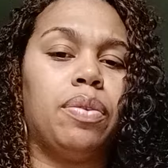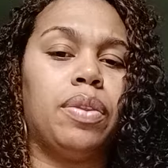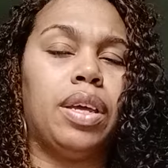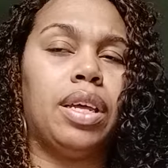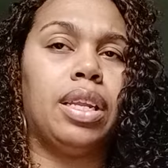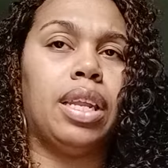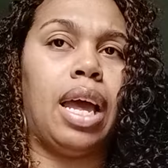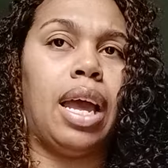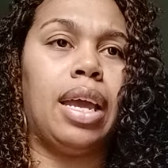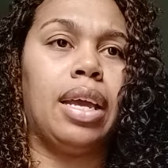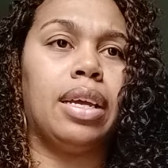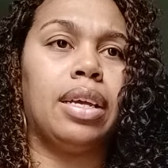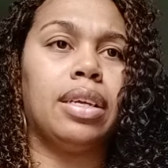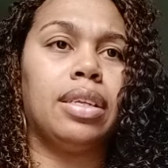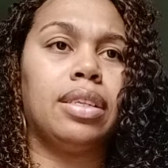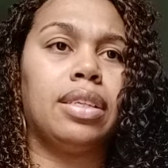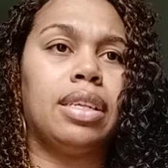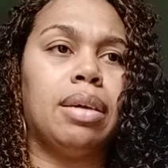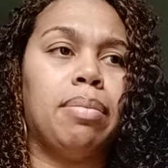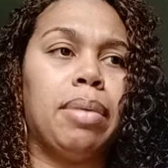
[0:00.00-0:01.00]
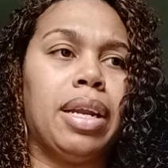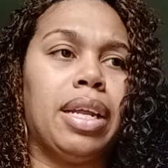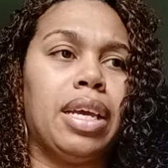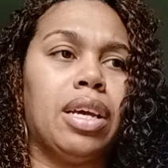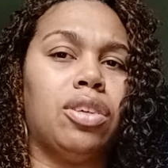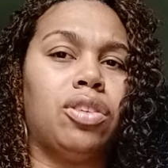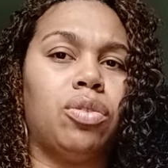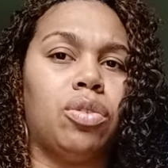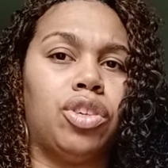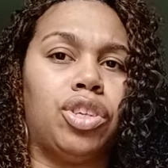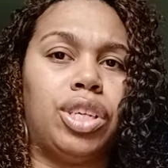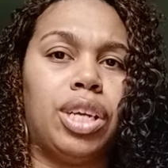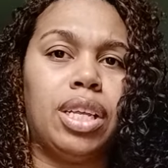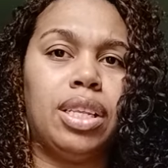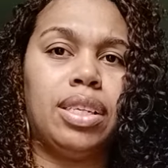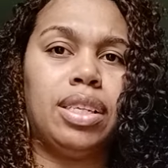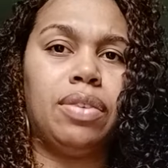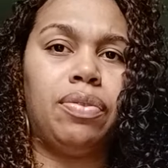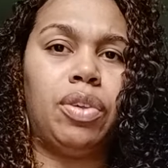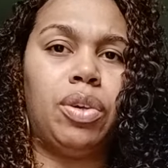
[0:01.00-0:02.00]
that like somebody else was
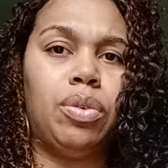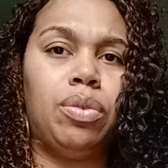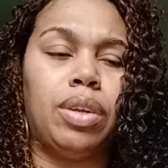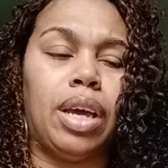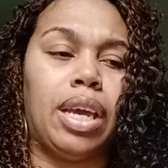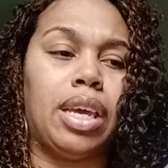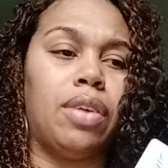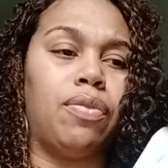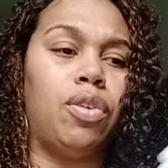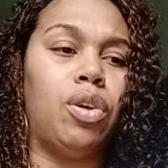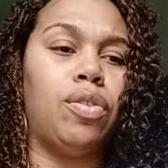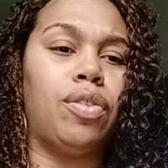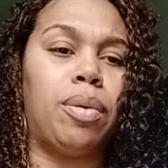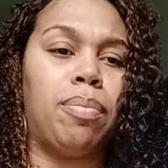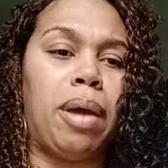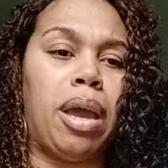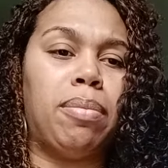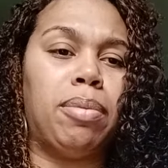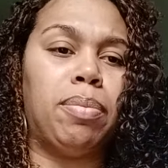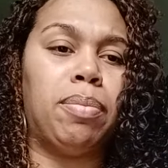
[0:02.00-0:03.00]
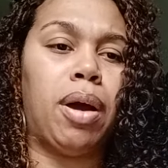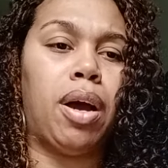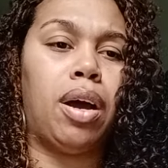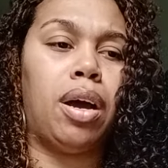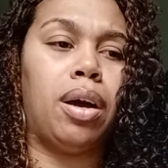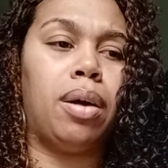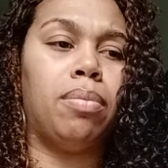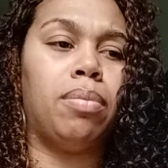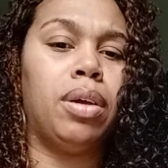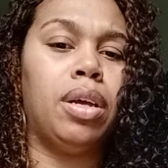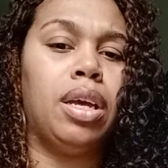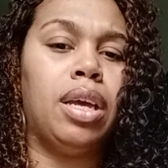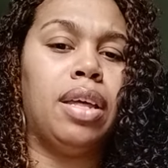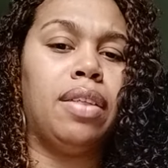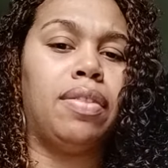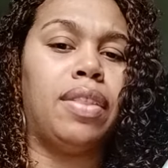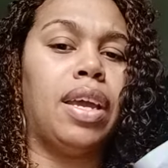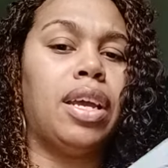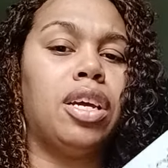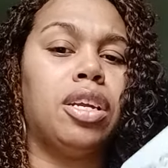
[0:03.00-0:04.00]
jealous of you. Like if you're the baby mom,
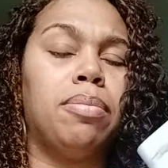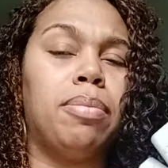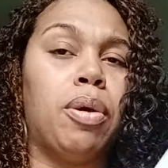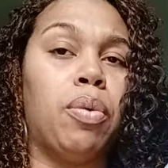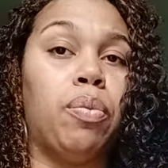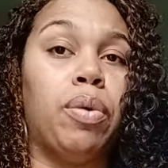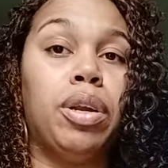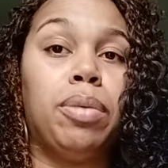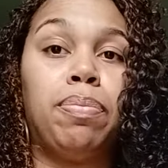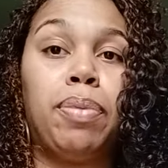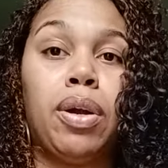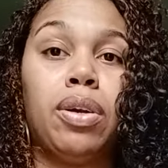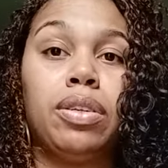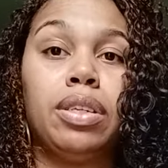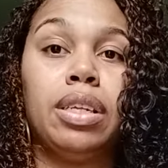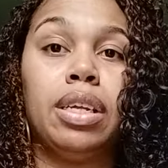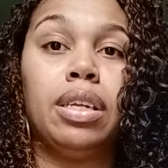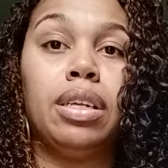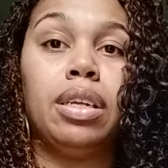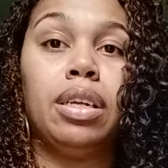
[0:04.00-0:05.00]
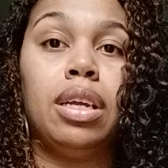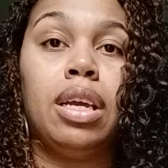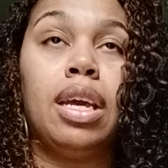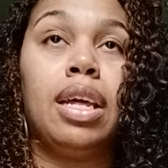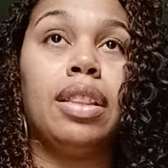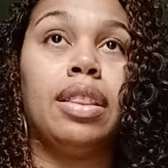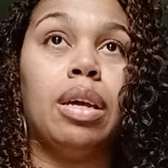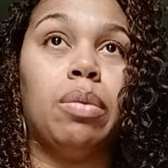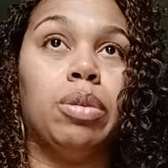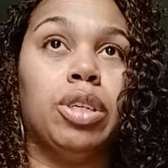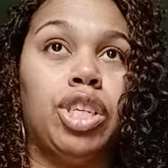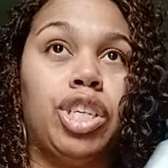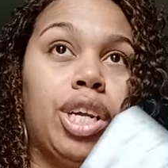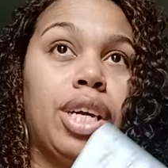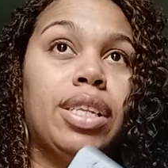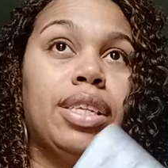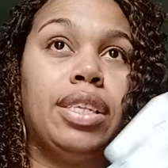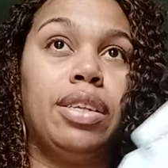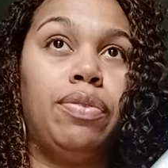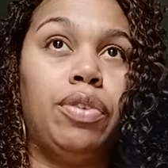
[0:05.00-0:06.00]
they could have been with a person that was
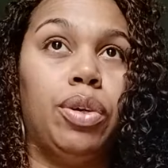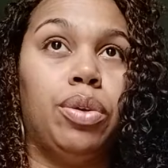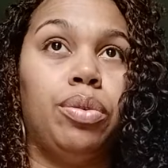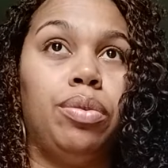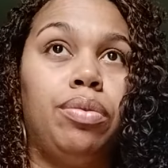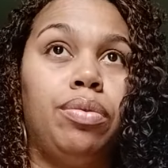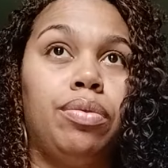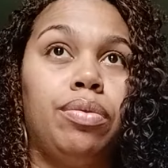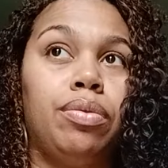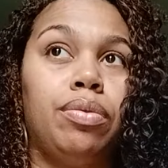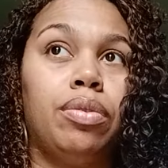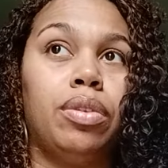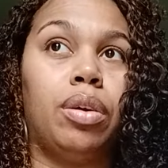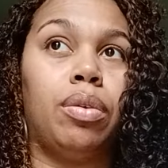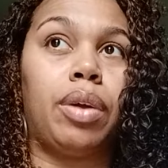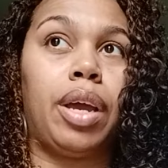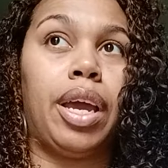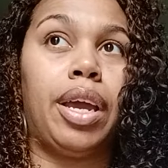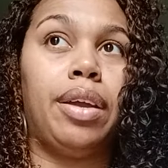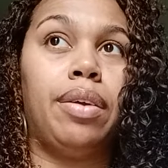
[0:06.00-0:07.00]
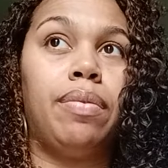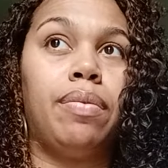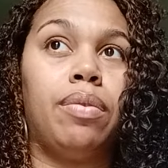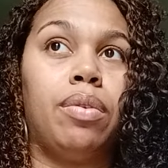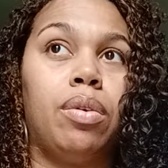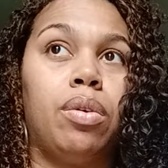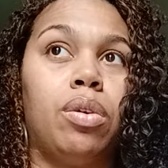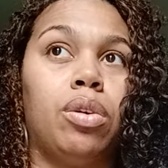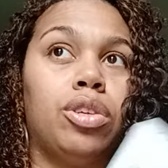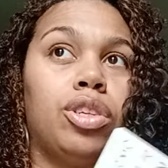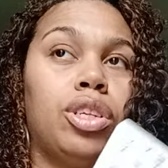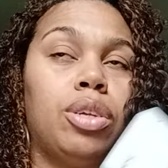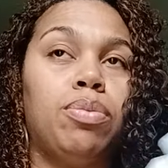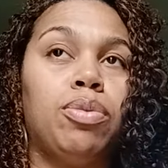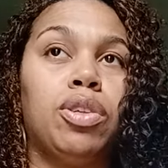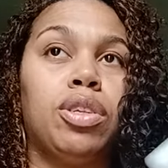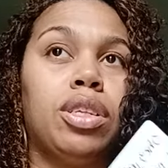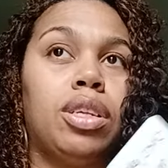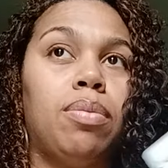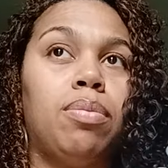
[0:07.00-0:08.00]
jealous of you. Okay. Or
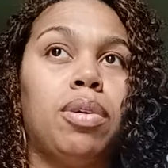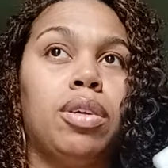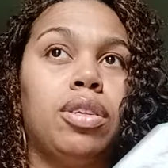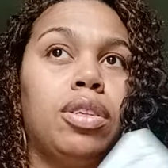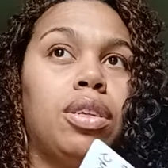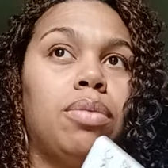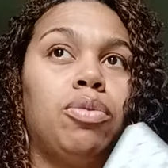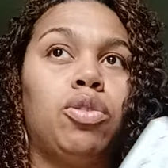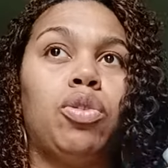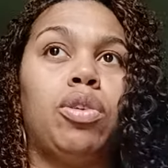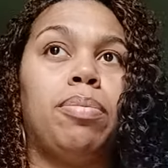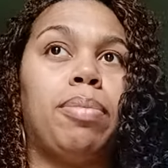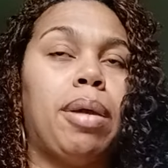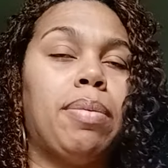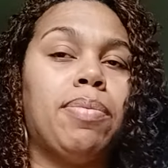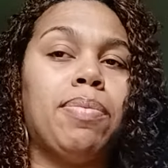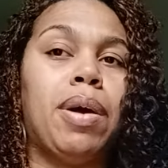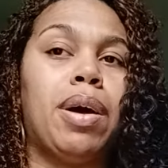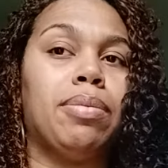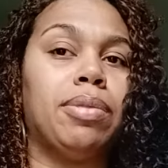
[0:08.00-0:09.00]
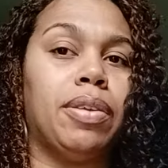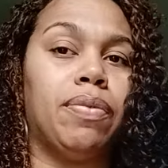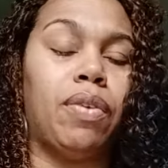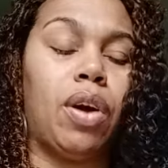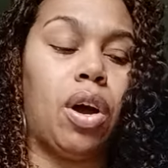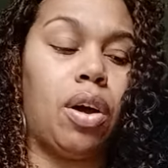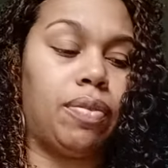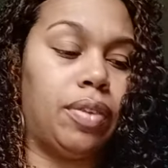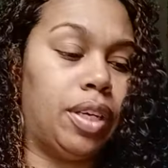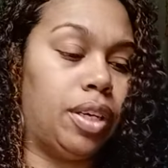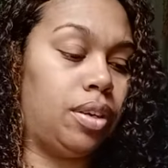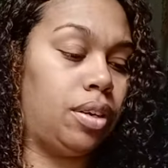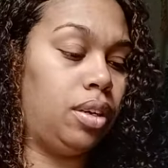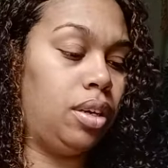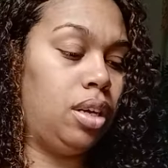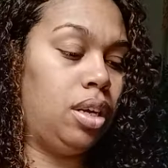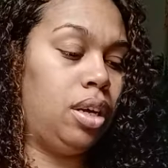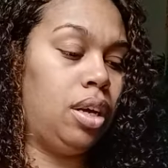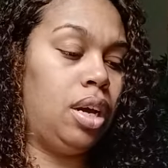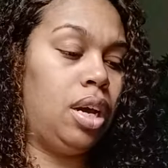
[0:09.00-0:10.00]
some, some, some sort of baby moms involved here.
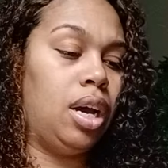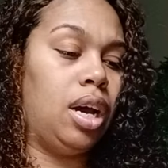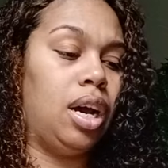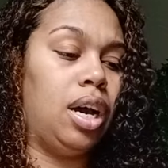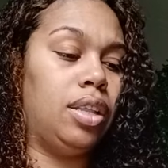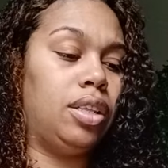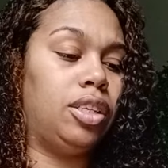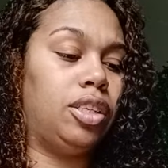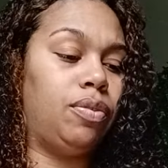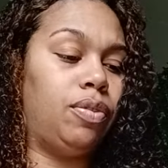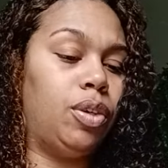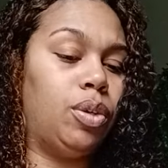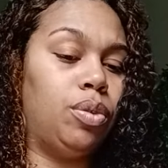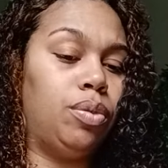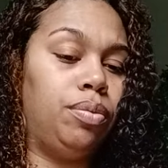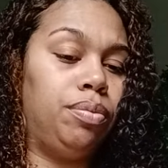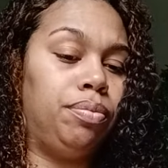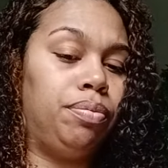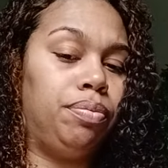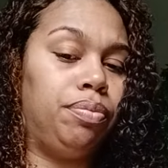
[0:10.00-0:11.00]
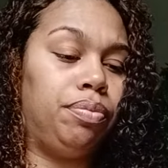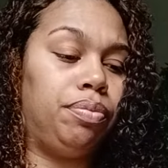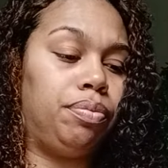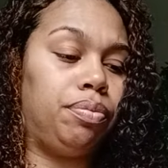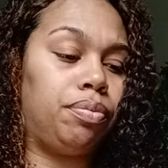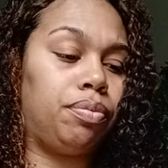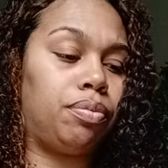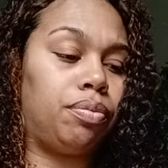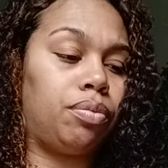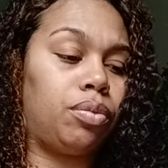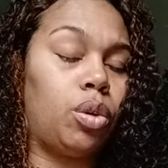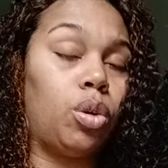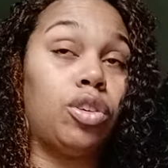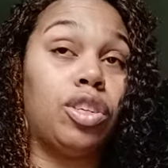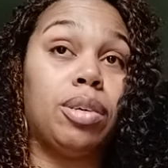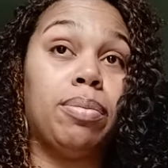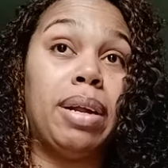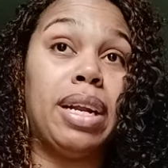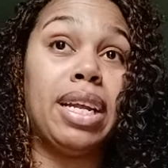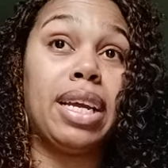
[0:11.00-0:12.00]
Others of you or
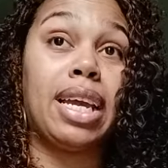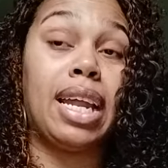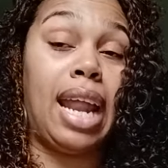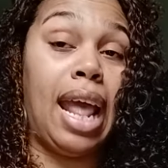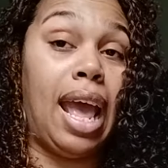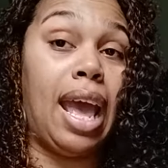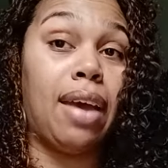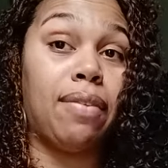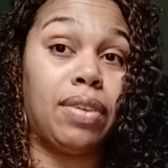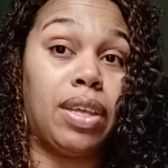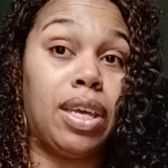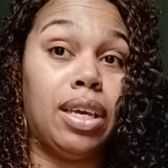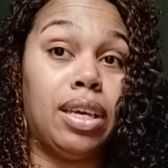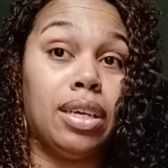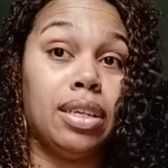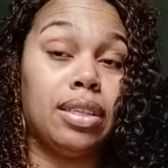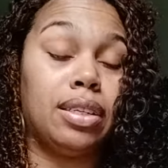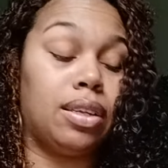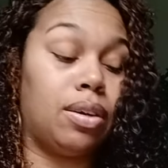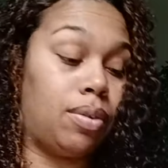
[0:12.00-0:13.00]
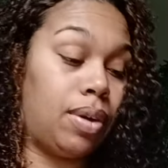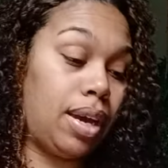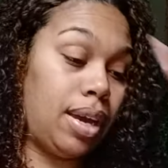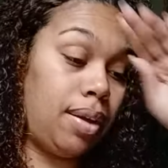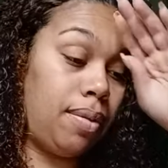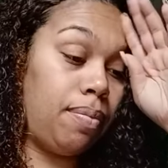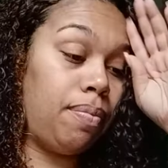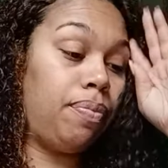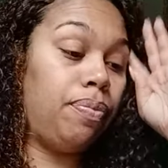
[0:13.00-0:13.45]
somebody that could have kids. Okay.